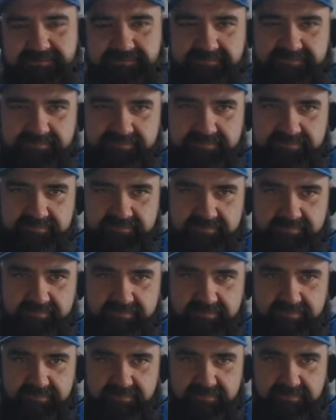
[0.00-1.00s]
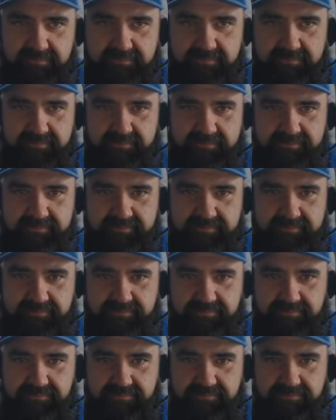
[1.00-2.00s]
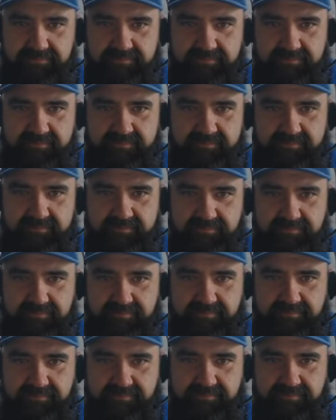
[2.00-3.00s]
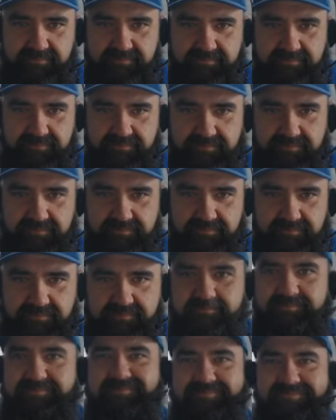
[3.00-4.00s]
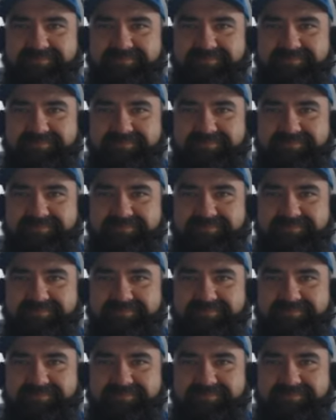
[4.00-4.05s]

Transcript: The person shown says nothing.